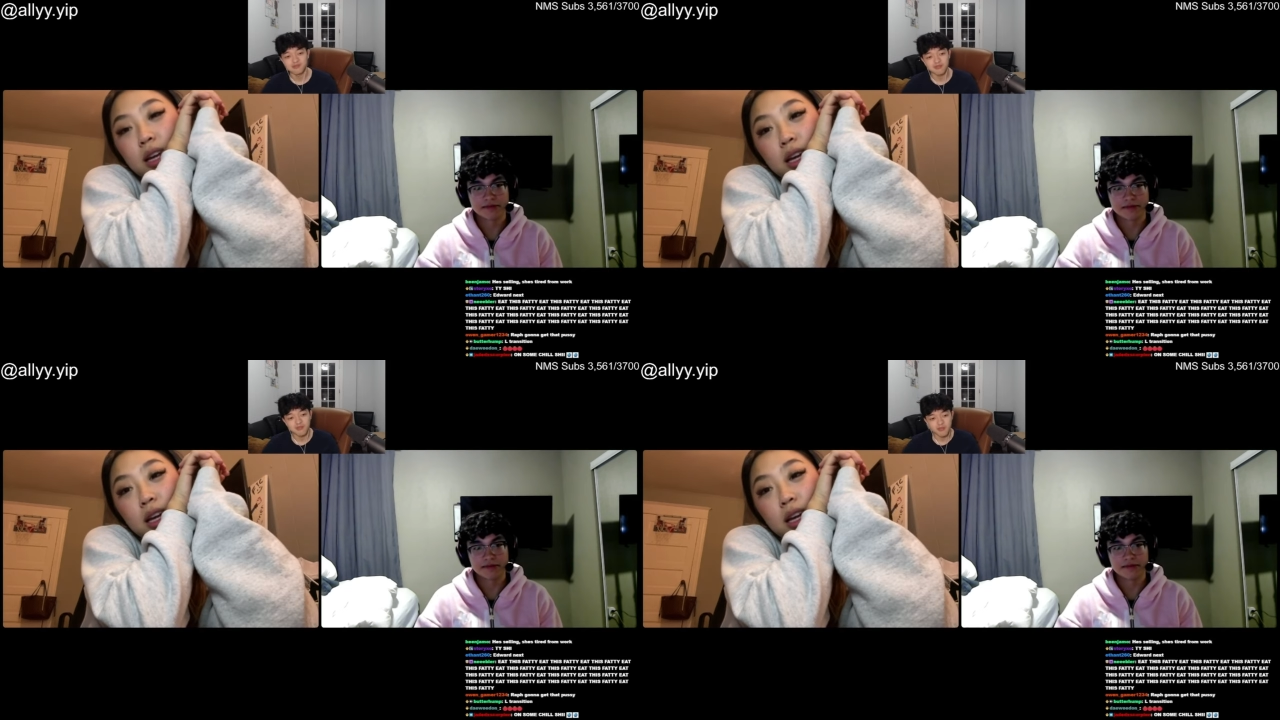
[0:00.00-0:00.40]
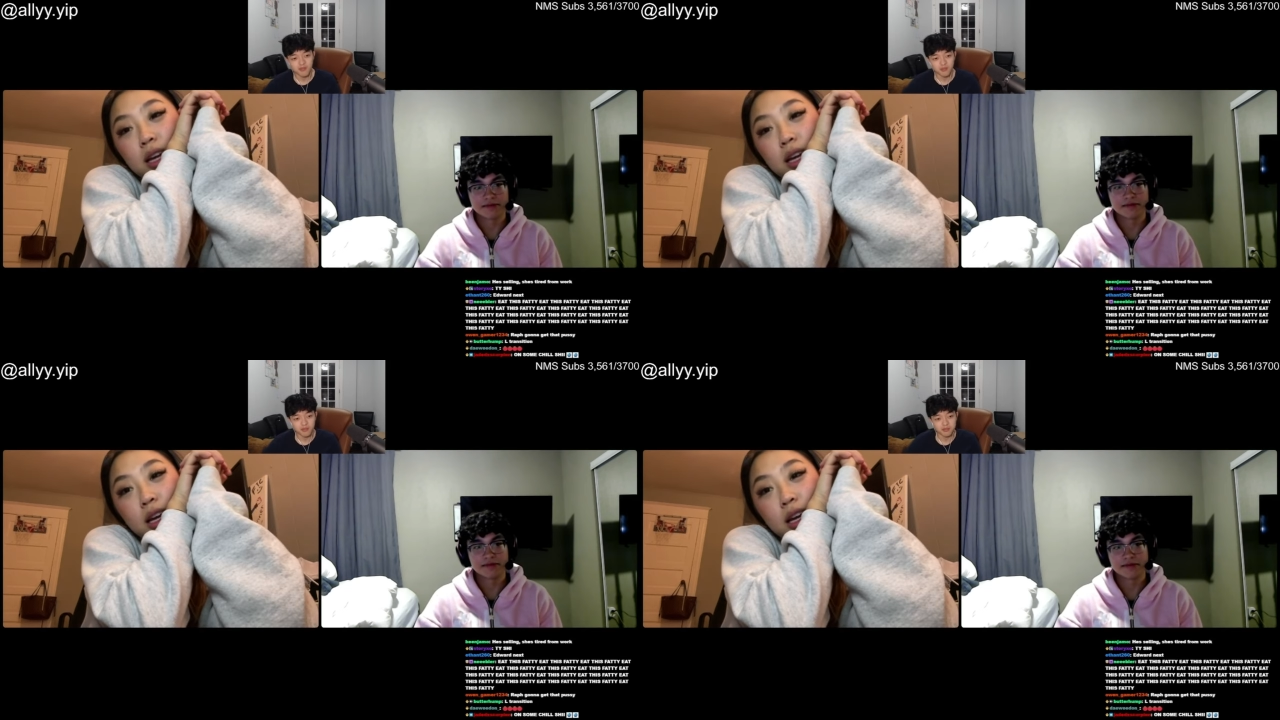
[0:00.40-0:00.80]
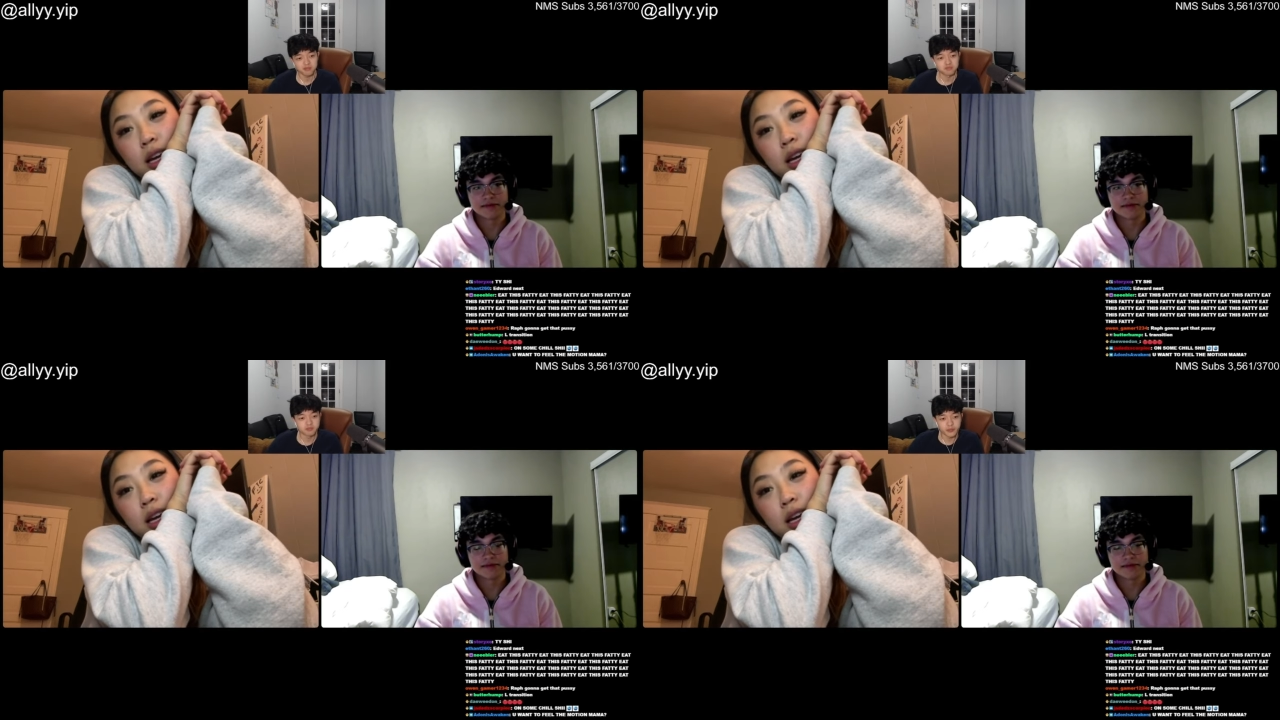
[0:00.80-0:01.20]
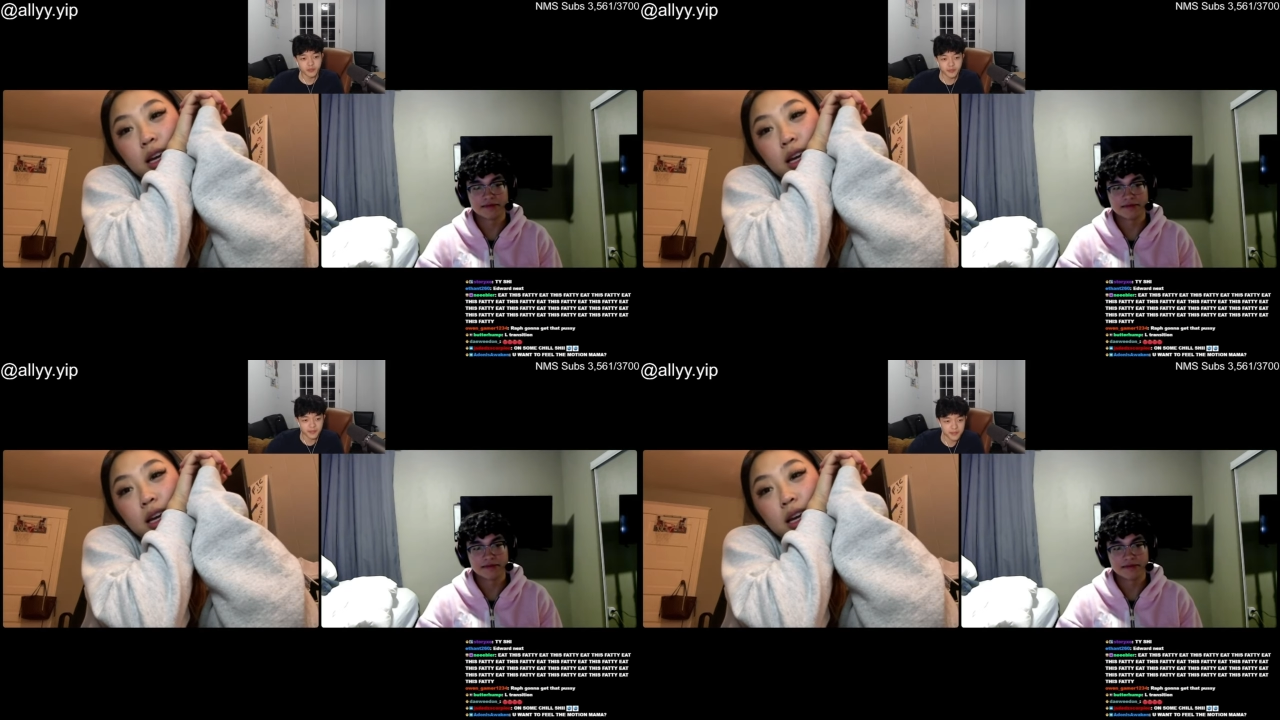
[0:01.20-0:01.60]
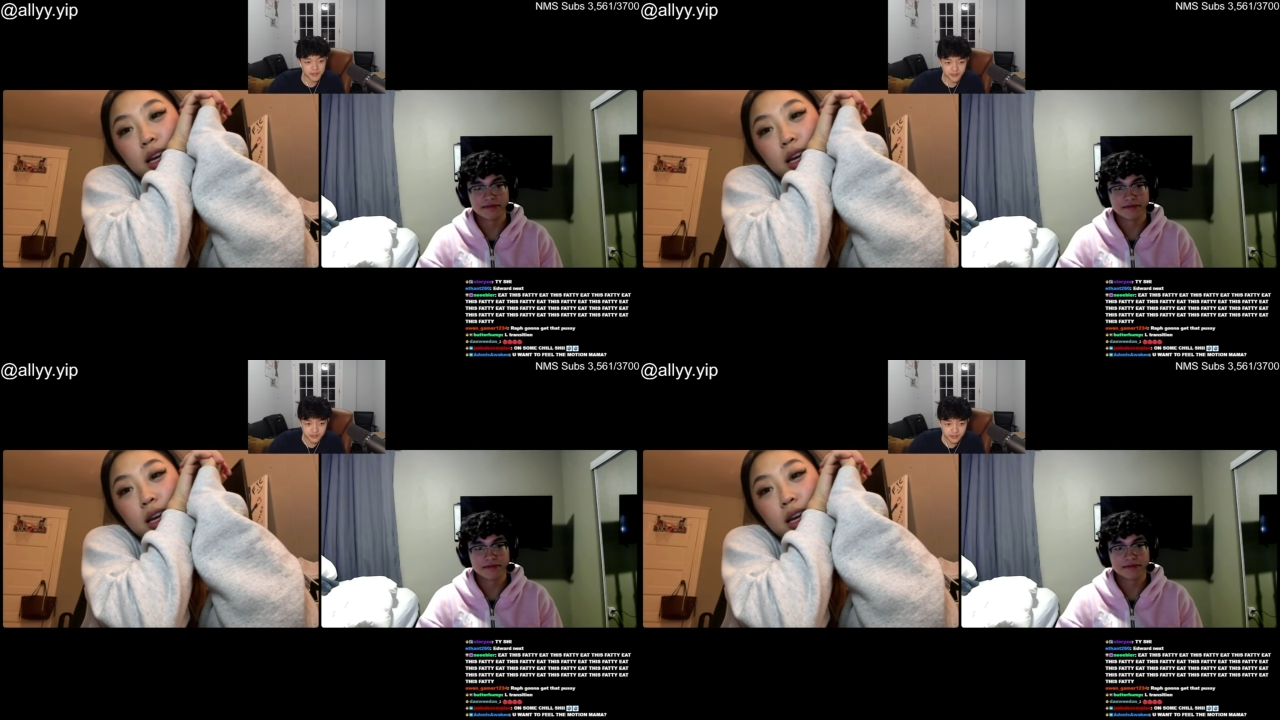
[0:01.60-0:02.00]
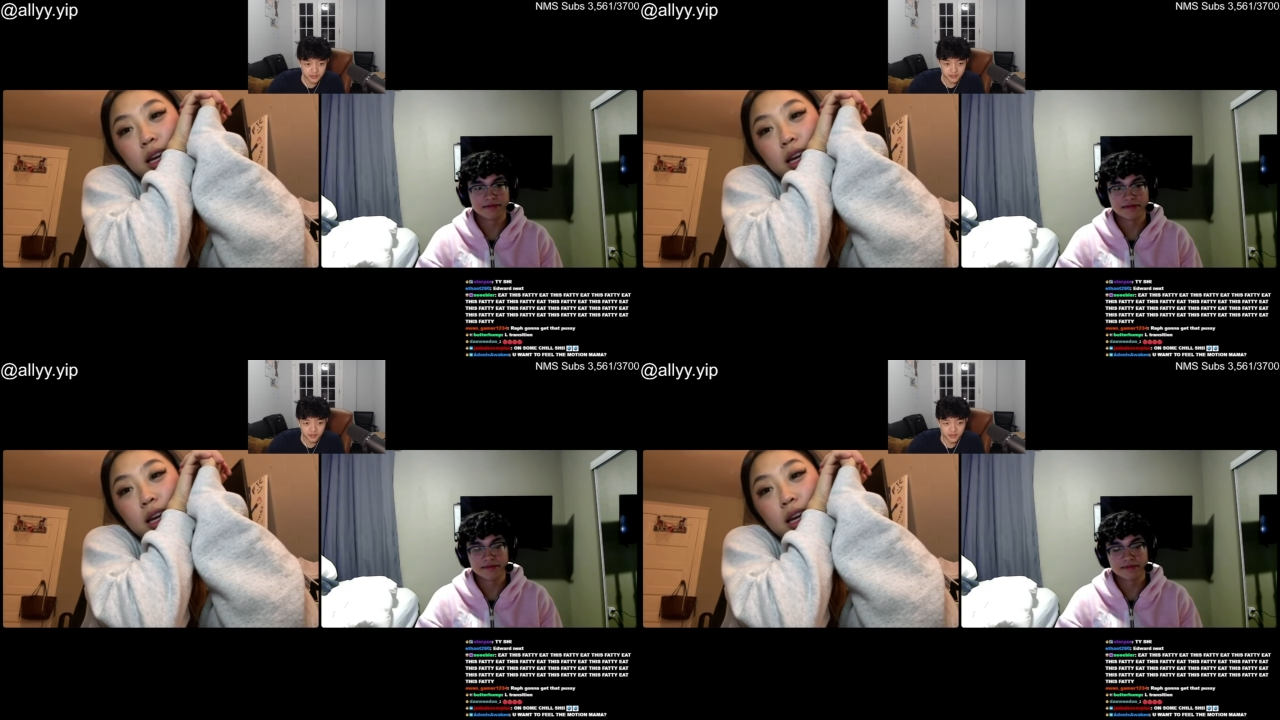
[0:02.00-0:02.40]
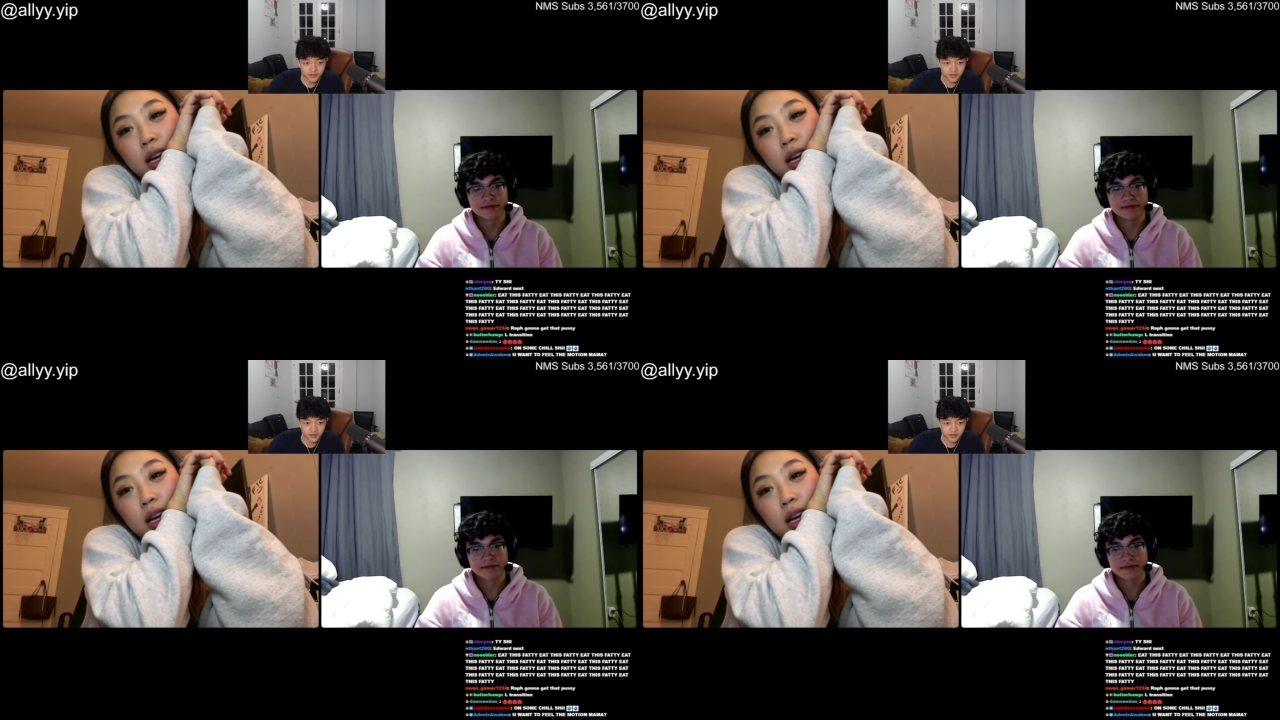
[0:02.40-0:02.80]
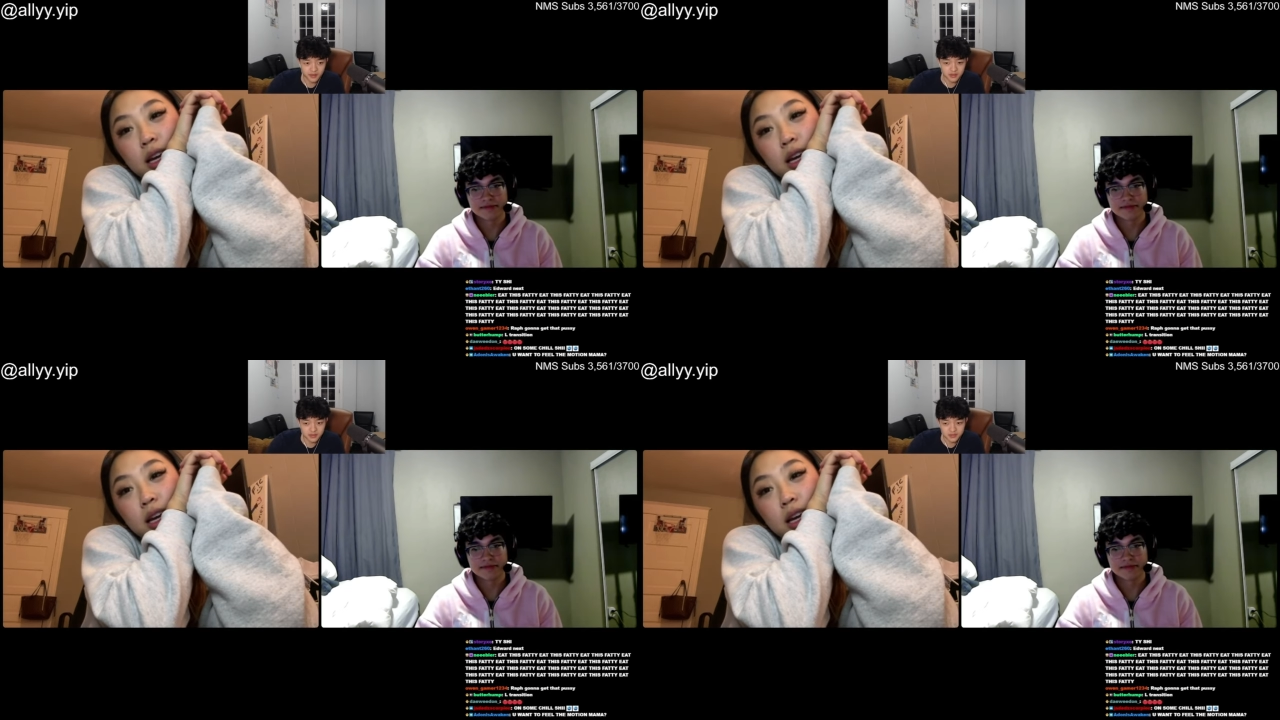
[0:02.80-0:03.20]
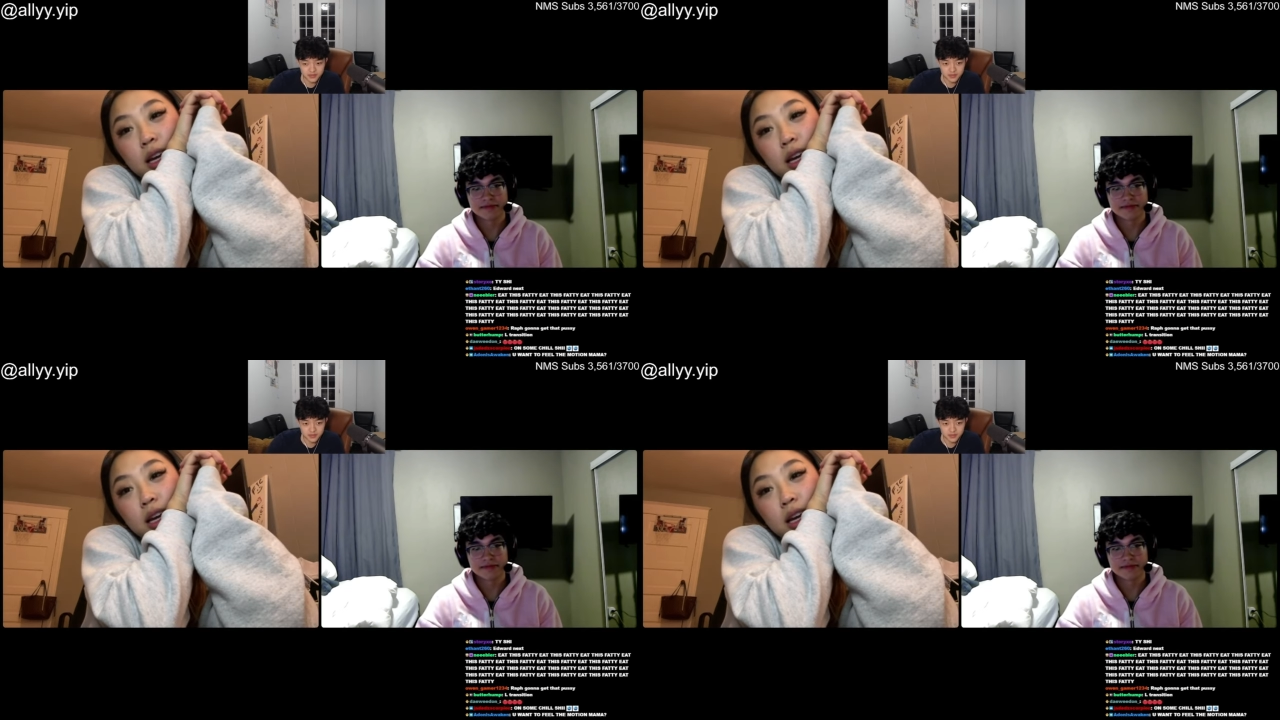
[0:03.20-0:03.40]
(silence)